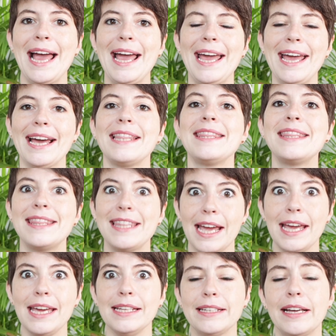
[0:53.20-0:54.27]
and
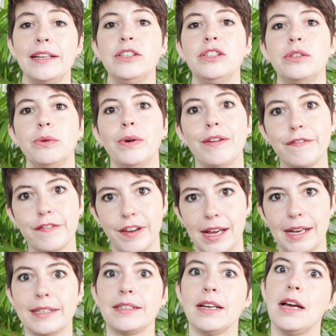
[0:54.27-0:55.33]
they tend to
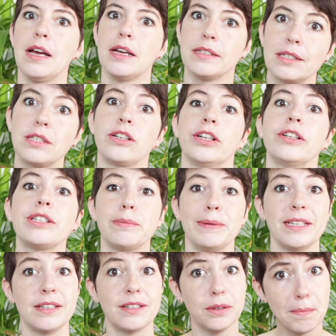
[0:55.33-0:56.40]
infect certain
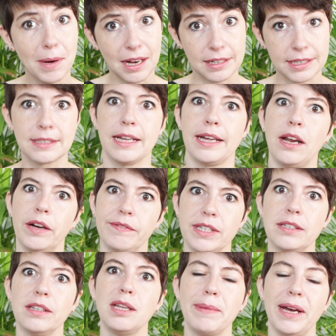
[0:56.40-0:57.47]
species of bugs. And
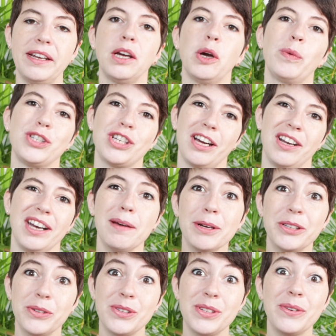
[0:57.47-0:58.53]
obviously, depending on which kind of
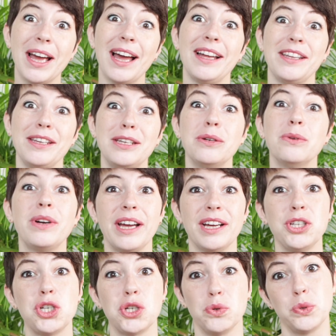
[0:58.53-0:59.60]
nematodes you get, you
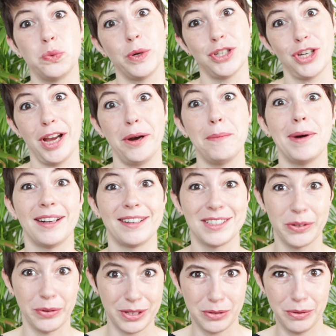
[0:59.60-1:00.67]
can choose which kind of bug
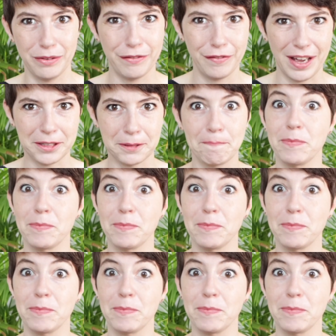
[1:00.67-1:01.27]
is going to infect.